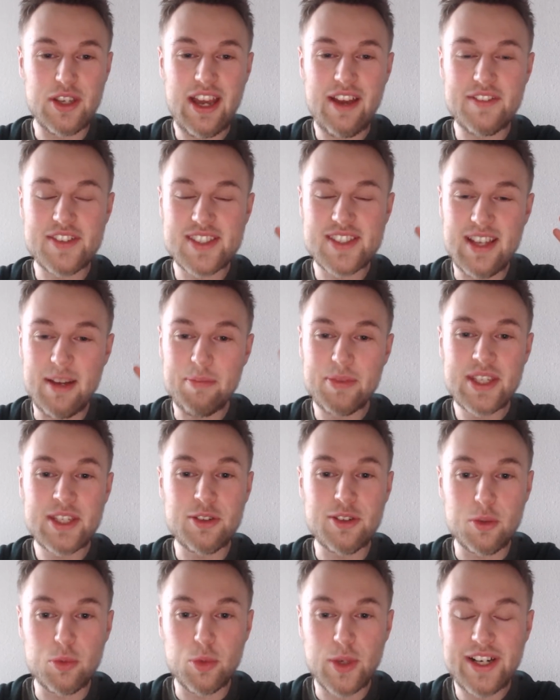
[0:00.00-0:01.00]
You have something
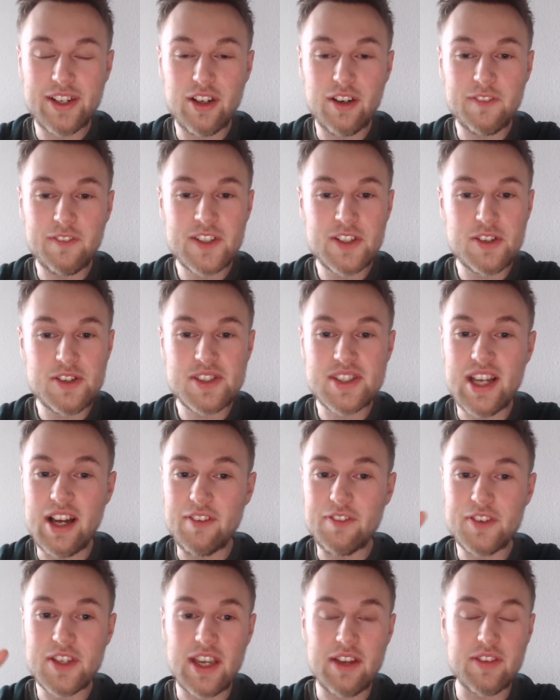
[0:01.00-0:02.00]
you're aware of in
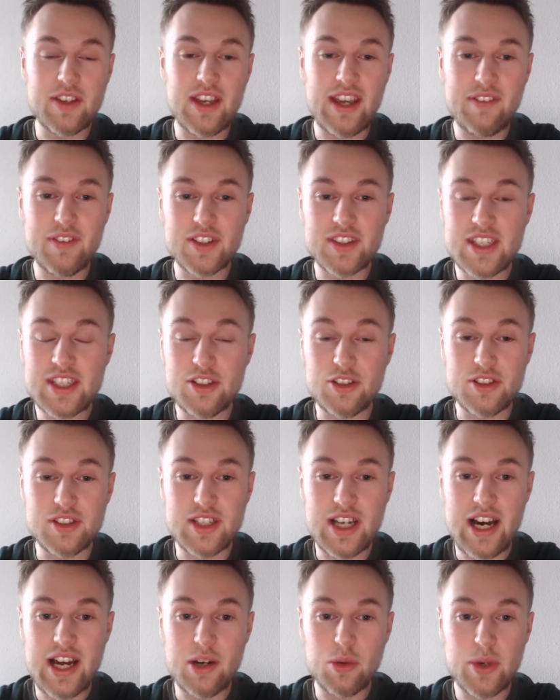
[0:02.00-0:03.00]
yourself and you have everything you're
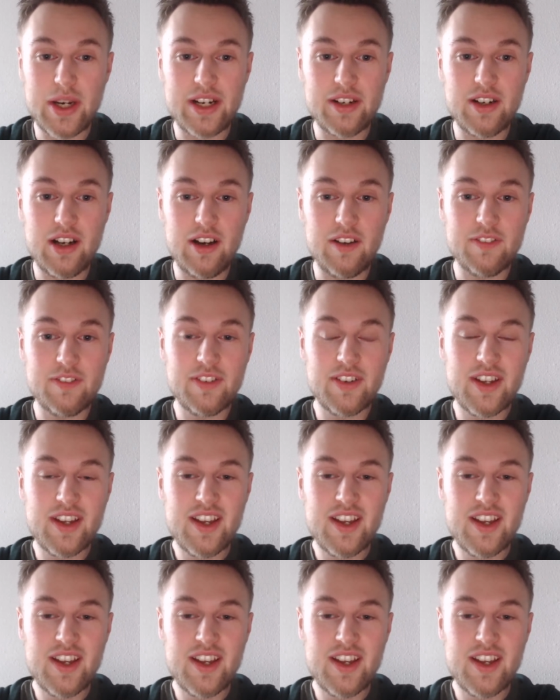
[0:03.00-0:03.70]
not aware of.